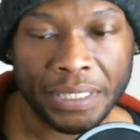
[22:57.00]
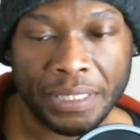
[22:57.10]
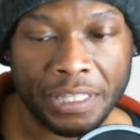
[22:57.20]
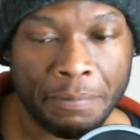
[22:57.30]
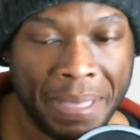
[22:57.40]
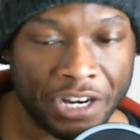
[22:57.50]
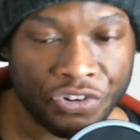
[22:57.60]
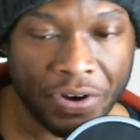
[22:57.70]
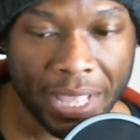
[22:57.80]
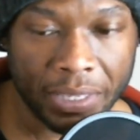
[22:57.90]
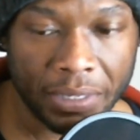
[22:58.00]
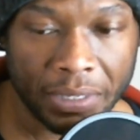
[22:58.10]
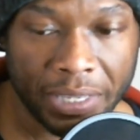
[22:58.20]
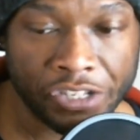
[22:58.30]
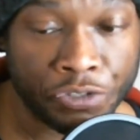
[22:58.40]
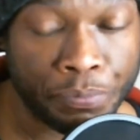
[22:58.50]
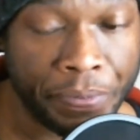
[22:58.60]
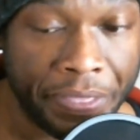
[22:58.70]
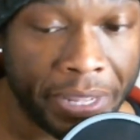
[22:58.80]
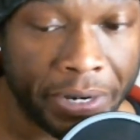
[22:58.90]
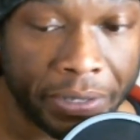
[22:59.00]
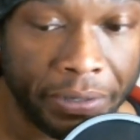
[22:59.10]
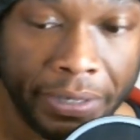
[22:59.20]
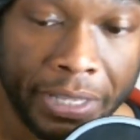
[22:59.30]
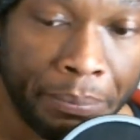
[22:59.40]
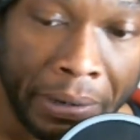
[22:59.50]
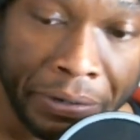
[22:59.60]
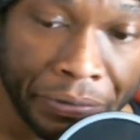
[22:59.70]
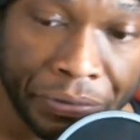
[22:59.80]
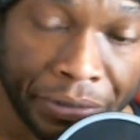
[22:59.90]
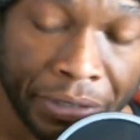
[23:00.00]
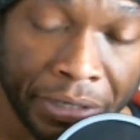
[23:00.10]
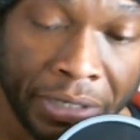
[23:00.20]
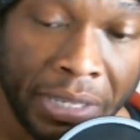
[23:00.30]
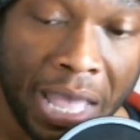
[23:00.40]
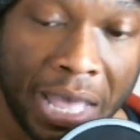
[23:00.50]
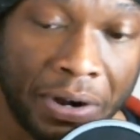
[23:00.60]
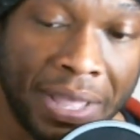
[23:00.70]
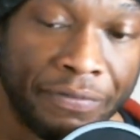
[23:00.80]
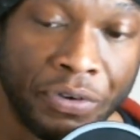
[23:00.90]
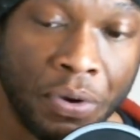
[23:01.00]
The backtracking is pathetic and embarrassing. I don't have no